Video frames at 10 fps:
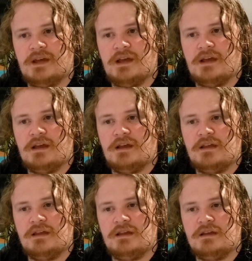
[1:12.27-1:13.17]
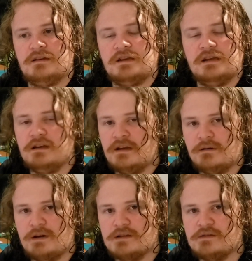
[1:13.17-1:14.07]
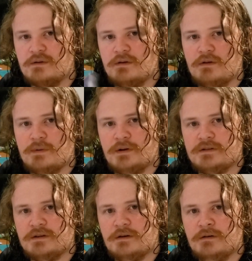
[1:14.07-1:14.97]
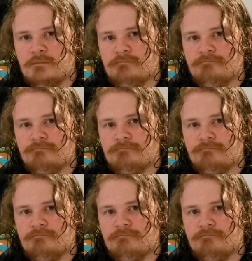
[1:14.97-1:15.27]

And it interacts during your opponent's turn.